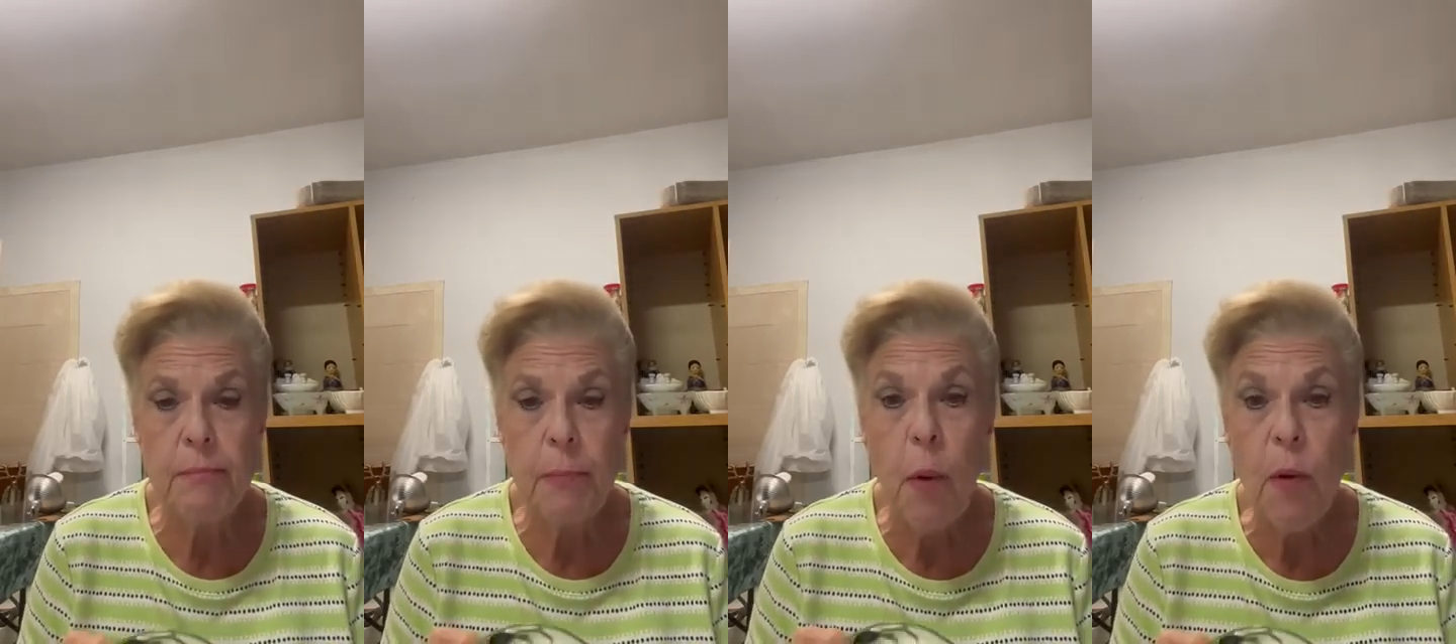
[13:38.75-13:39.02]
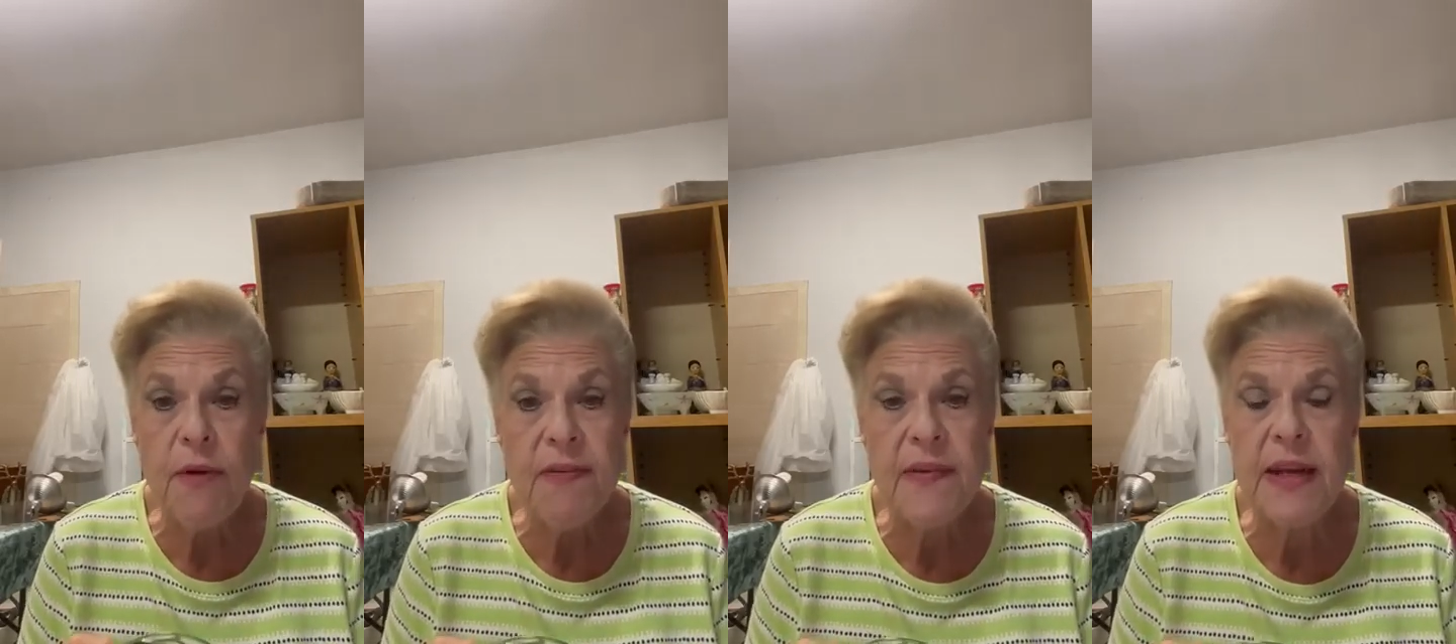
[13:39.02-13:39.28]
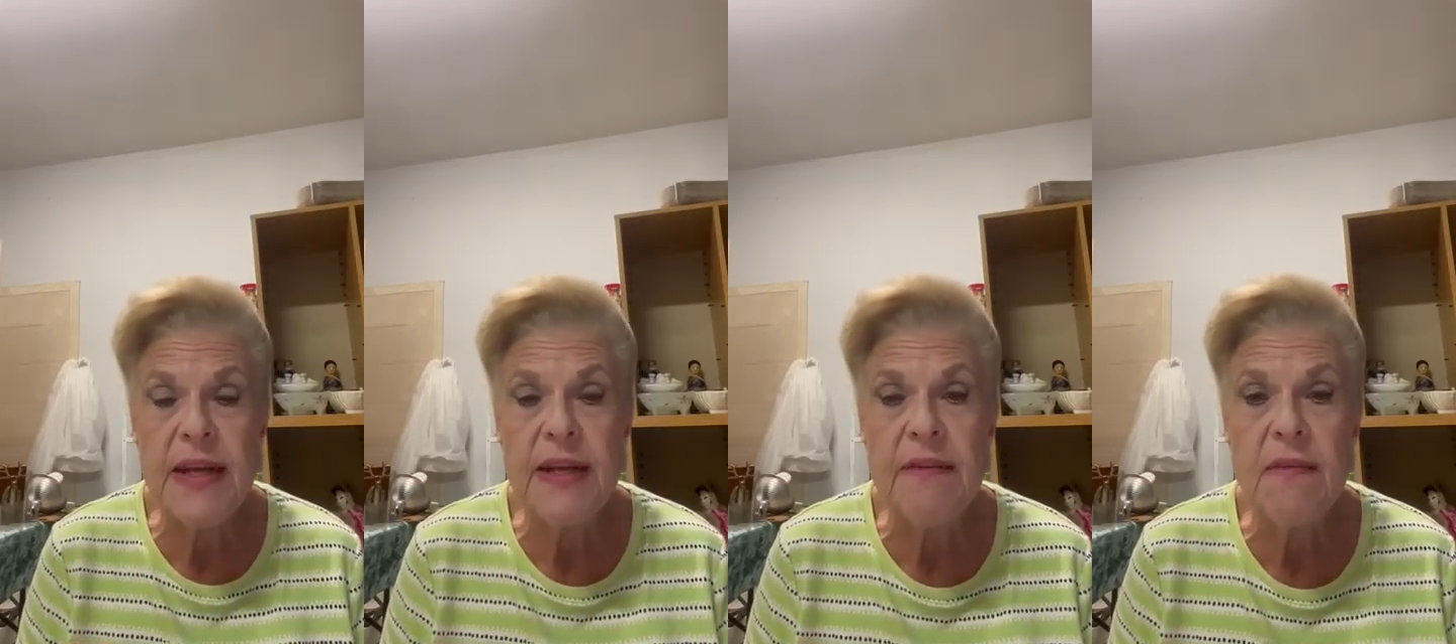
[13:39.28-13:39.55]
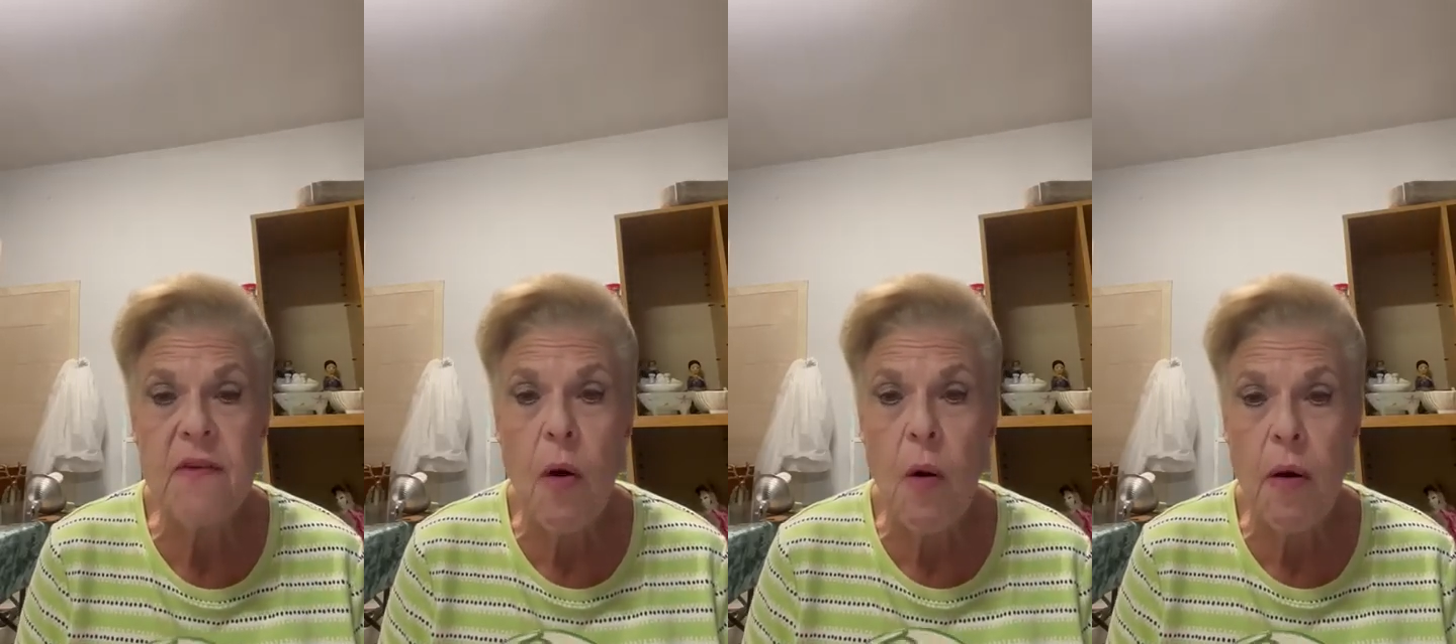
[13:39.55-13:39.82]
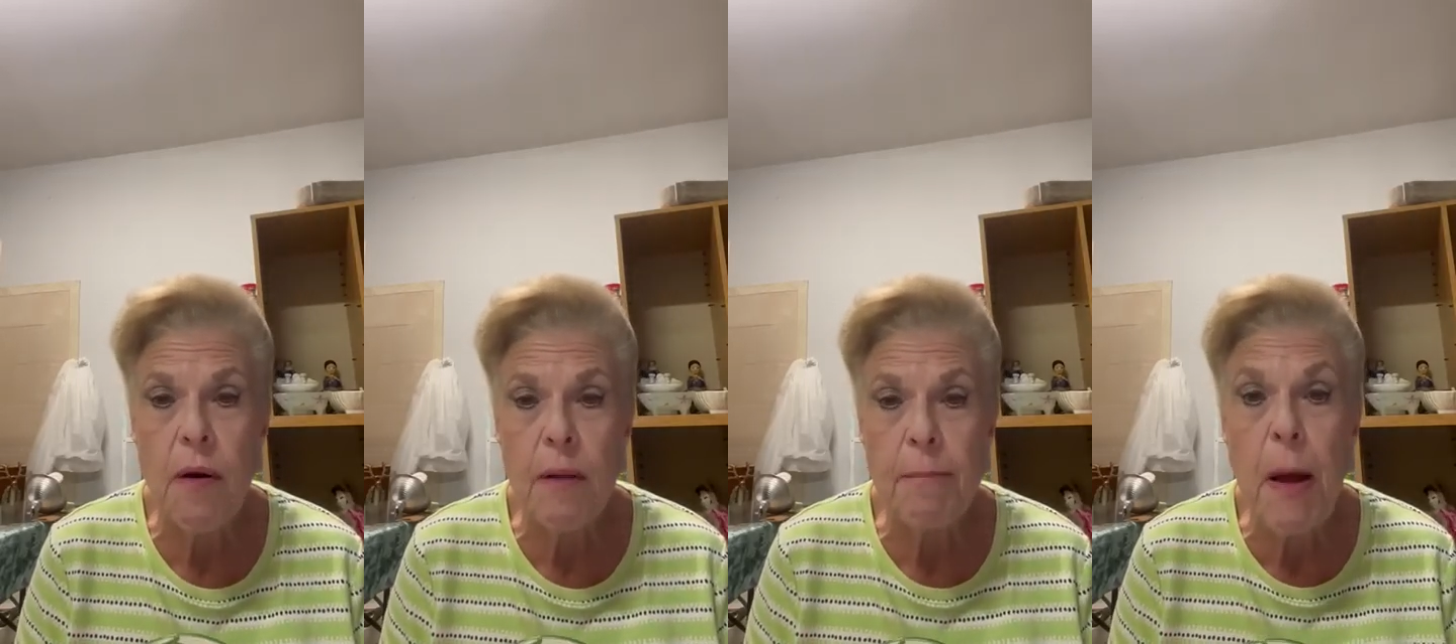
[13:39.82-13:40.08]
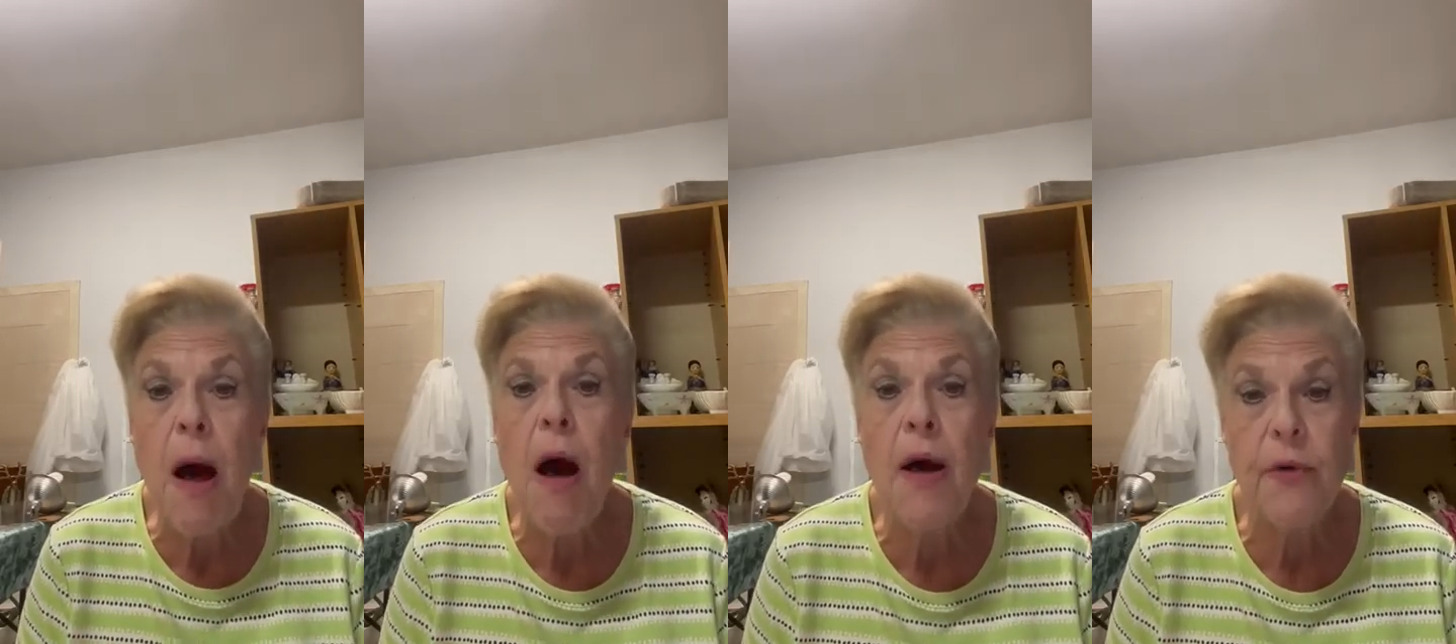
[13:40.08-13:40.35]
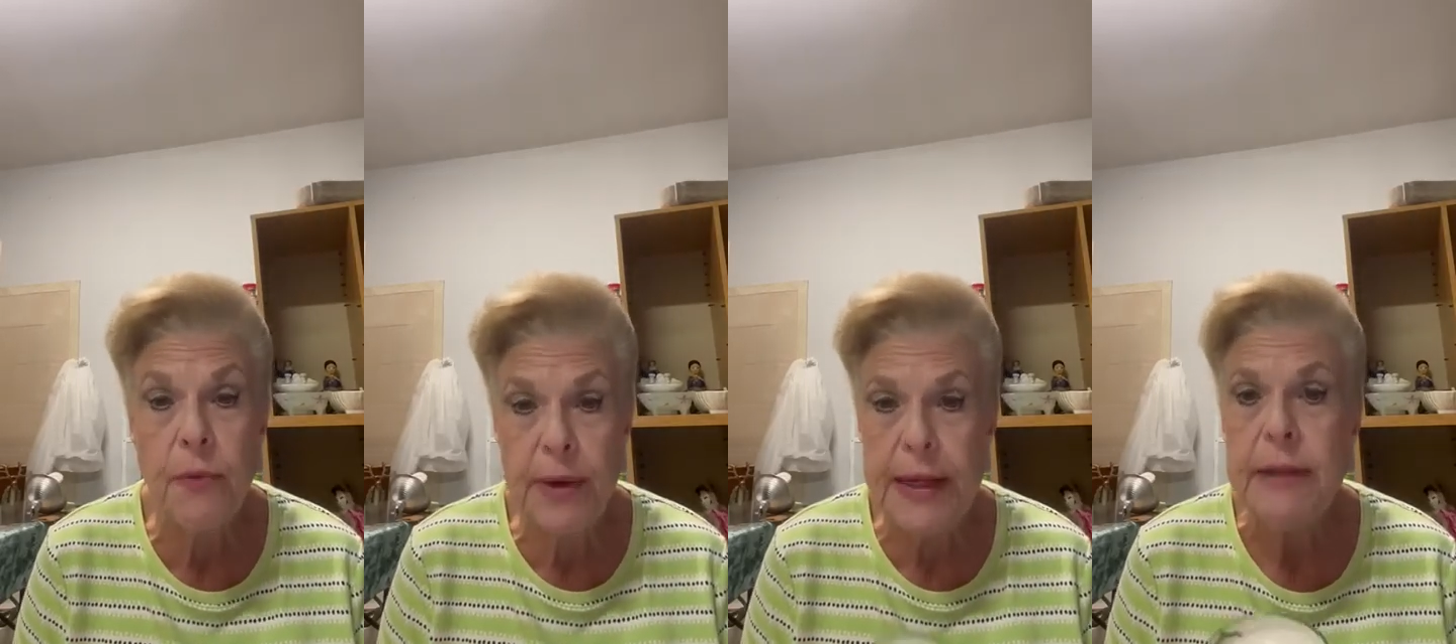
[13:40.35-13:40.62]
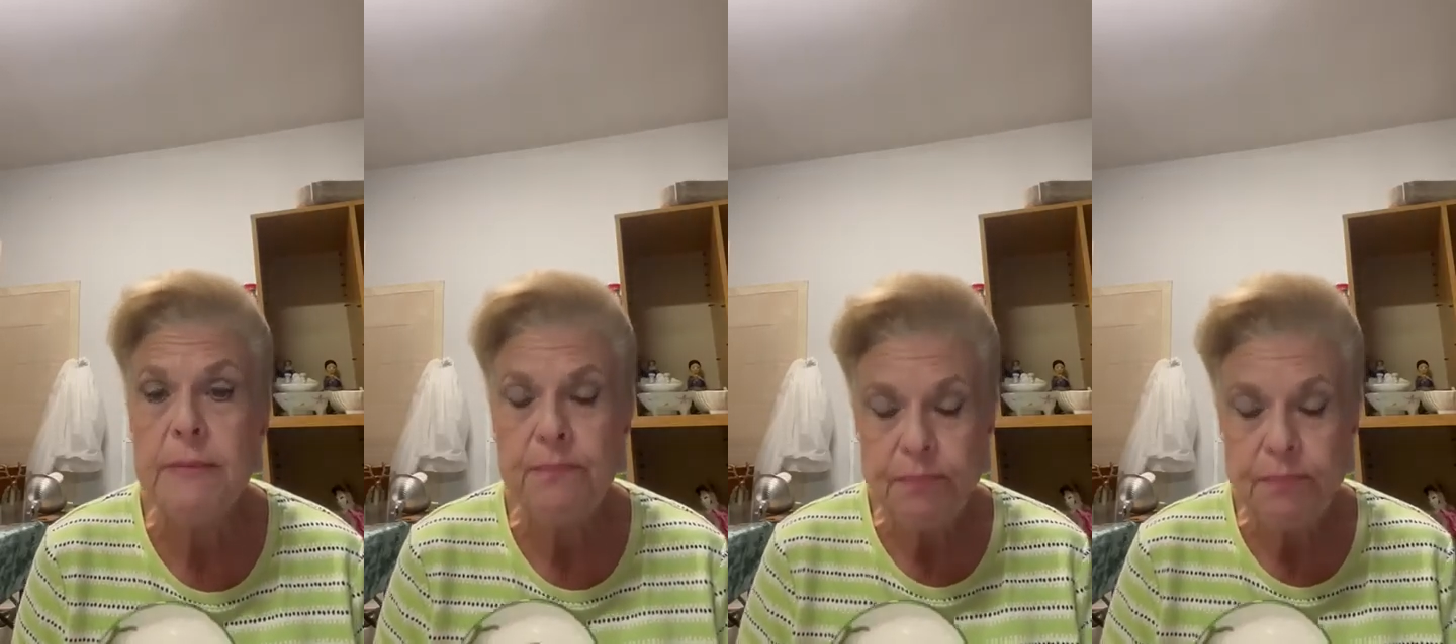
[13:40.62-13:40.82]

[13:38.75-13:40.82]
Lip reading: porcelains or pottery.